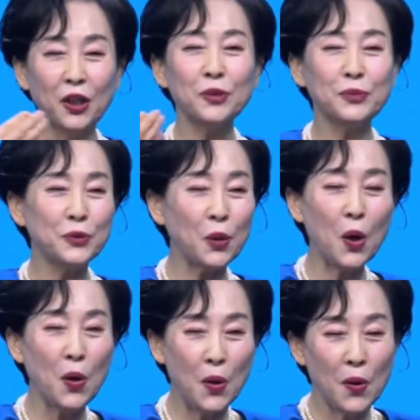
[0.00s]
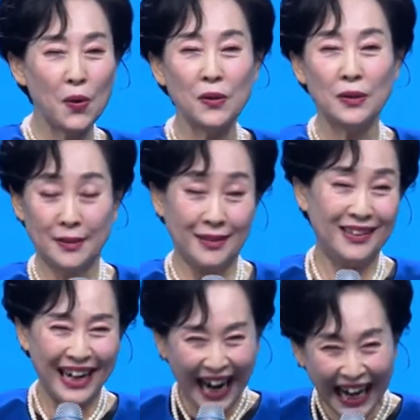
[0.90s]
Because I did
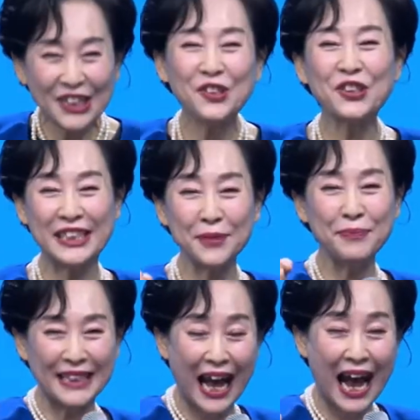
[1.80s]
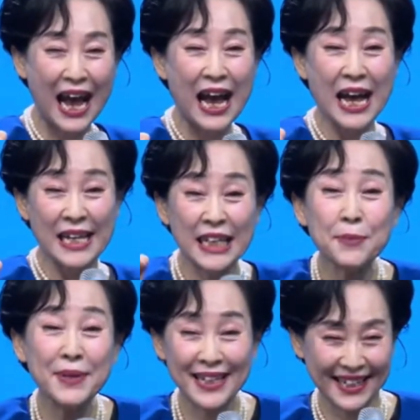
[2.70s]
this, I believe
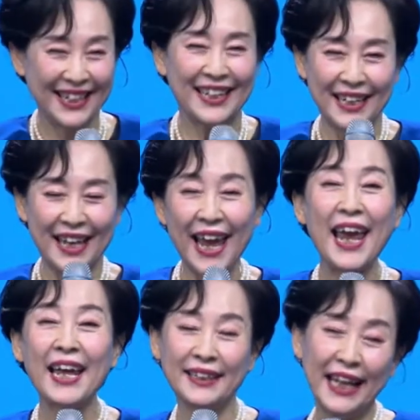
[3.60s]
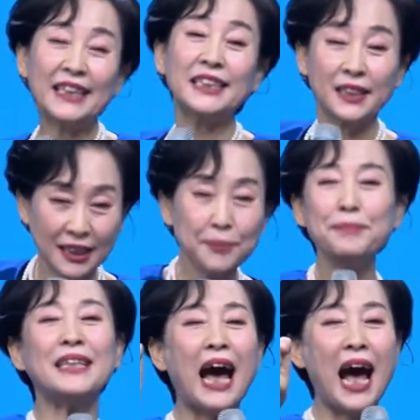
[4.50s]
all of you can do this.
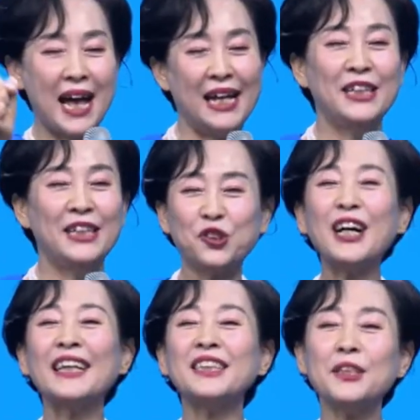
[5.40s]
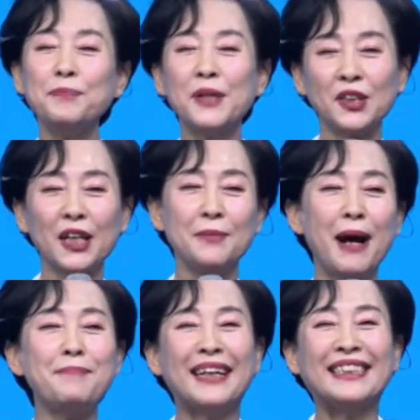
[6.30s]
You already did it.
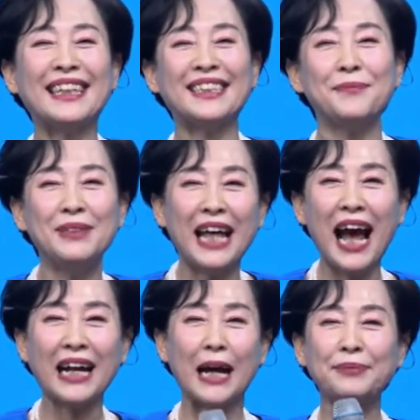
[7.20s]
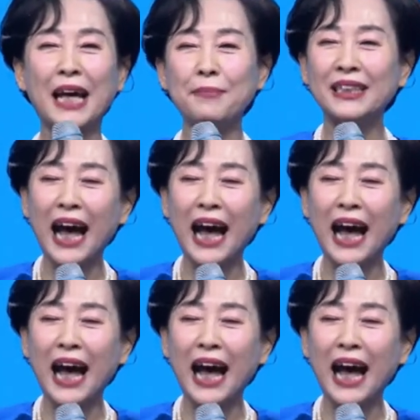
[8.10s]
Congratulations, and